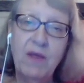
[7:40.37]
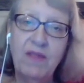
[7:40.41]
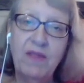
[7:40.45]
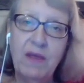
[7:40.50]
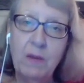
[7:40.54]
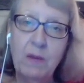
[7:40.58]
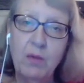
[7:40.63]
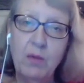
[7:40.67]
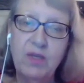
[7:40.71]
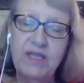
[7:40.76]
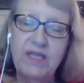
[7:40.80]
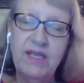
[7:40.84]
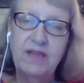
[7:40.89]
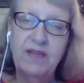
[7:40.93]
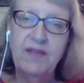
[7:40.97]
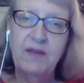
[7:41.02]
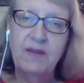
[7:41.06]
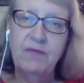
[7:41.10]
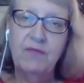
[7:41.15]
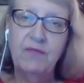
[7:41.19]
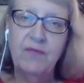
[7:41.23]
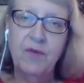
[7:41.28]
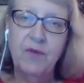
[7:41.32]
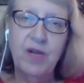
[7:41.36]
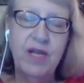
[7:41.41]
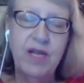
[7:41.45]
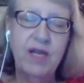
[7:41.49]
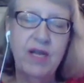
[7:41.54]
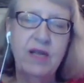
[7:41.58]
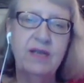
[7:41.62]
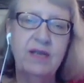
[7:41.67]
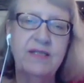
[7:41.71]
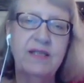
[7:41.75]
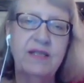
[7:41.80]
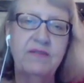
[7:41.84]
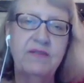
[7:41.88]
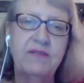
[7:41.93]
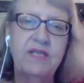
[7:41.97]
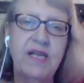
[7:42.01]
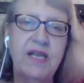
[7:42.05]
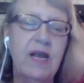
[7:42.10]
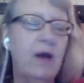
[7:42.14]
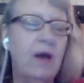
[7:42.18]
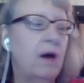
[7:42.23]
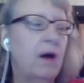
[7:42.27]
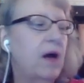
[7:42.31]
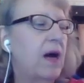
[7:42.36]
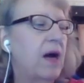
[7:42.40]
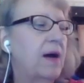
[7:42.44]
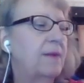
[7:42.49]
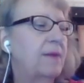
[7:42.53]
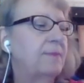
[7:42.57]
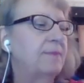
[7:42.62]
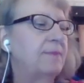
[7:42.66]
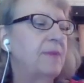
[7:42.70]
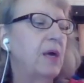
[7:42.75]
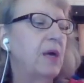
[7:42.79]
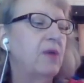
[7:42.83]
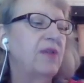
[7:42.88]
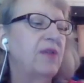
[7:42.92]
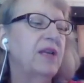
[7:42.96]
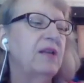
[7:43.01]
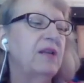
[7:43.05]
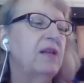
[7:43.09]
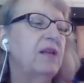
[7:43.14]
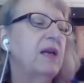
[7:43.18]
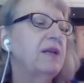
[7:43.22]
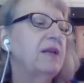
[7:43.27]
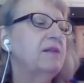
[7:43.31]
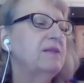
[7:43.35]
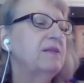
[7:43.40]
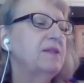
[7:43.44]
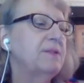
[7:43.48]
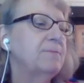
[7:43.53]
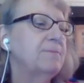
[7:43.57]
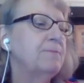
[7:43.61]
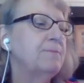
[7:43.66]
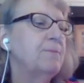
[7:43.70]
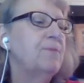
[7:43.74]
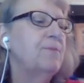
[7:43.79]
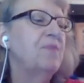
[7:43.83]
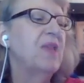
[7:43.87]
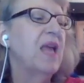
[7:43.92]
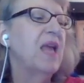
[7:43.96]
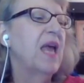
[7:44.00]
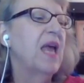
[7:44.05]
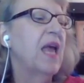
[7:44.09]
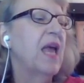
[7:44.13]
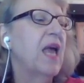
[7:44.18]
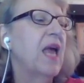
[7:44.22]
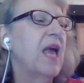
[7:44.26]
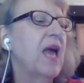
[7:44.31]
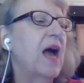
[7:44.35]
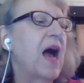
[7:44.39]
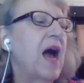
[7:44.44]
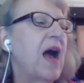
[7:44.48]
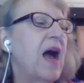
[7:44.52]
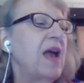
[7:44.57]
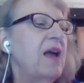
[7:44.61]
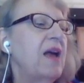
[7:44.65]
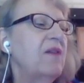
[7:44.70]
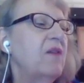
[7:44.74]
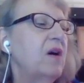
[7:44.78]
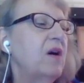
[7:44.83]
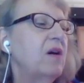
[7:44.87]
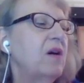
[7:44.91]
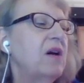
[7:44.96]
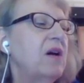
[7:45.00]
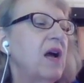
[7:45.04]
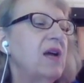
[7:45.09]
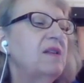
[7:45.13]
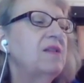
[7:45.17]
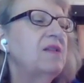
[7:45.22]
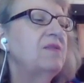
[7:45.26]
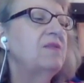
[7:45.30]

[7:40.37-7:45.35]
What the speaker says: they would get the free 7-day healthy cleanse. I have all kinds